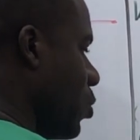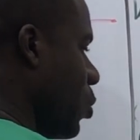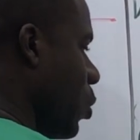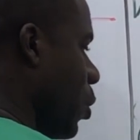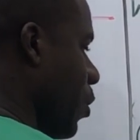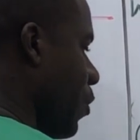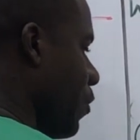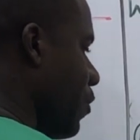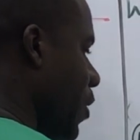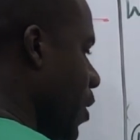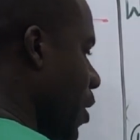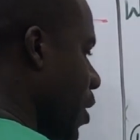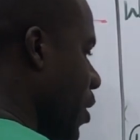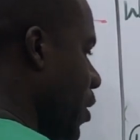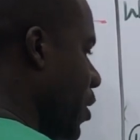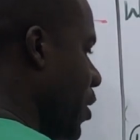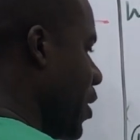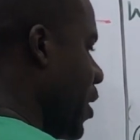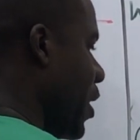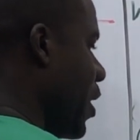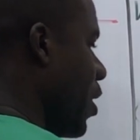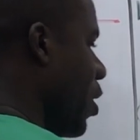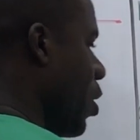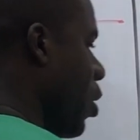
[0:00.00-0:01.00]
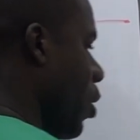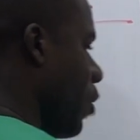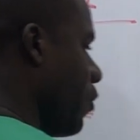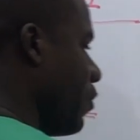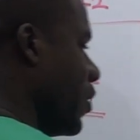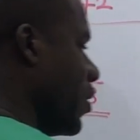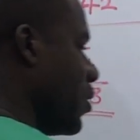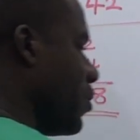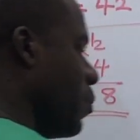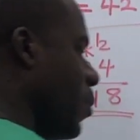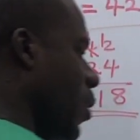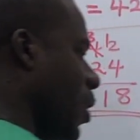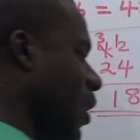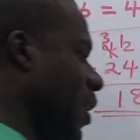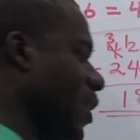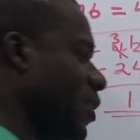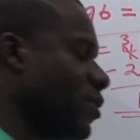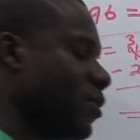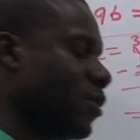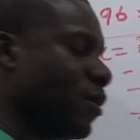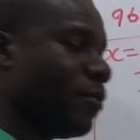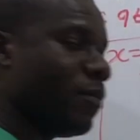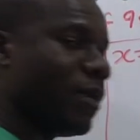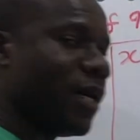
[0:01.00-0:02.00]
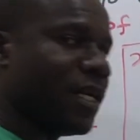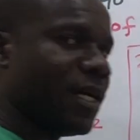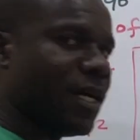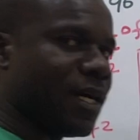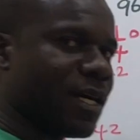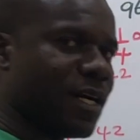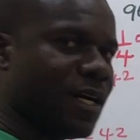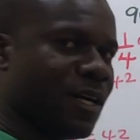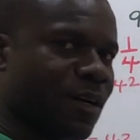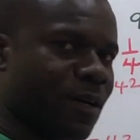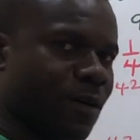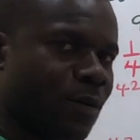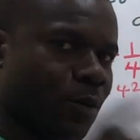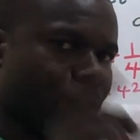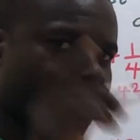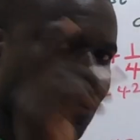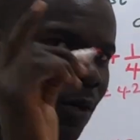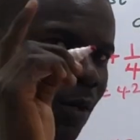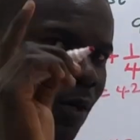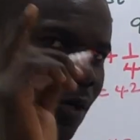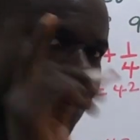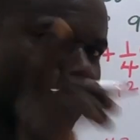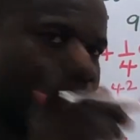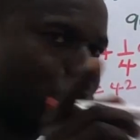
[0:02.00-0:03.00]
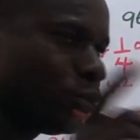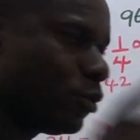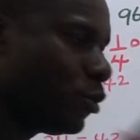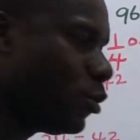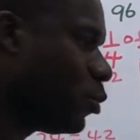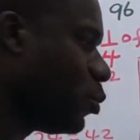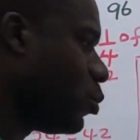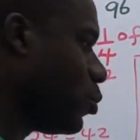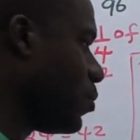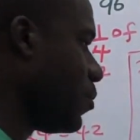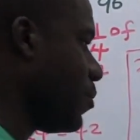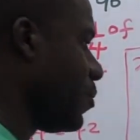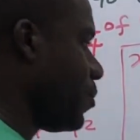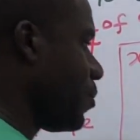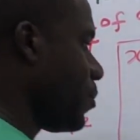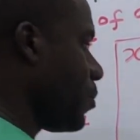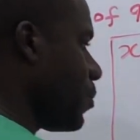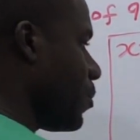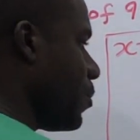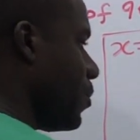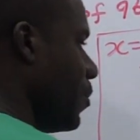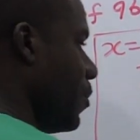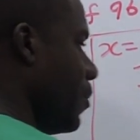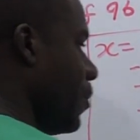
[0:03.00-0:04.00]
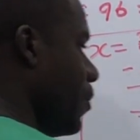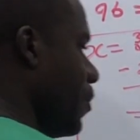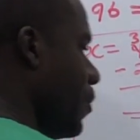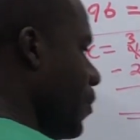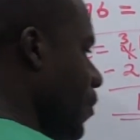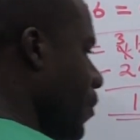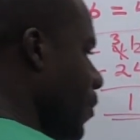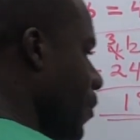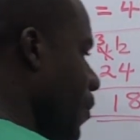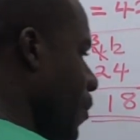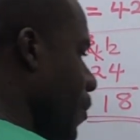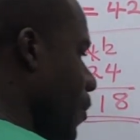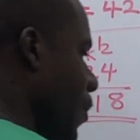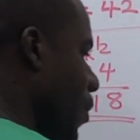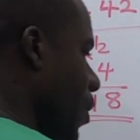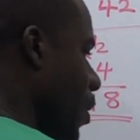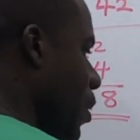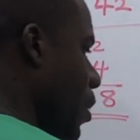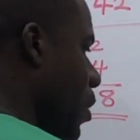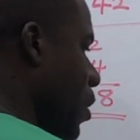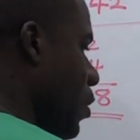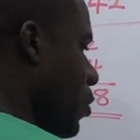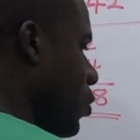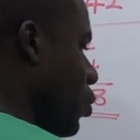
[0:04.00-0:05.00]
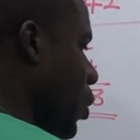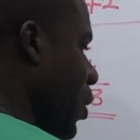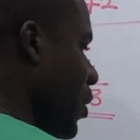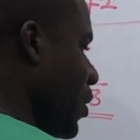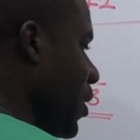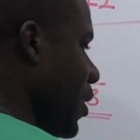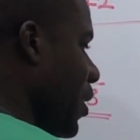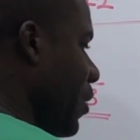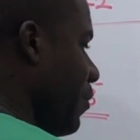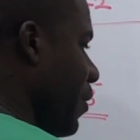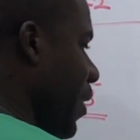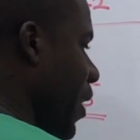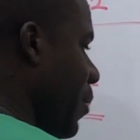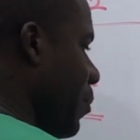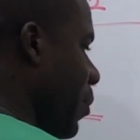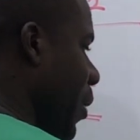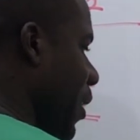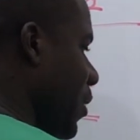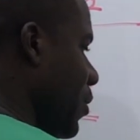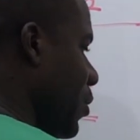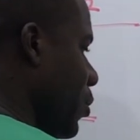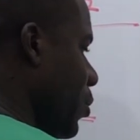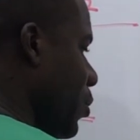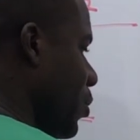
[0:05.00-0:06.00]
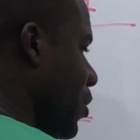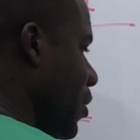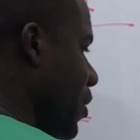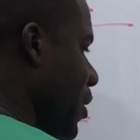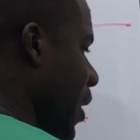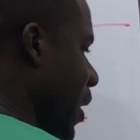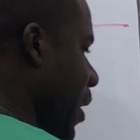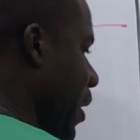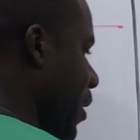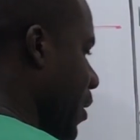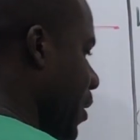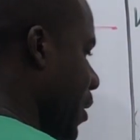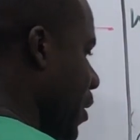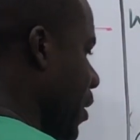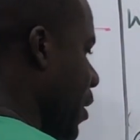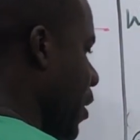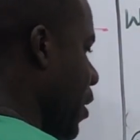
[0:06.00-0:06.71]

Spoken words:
12. Think of the smallest number that can go. 2. 20 divided by 2, 10.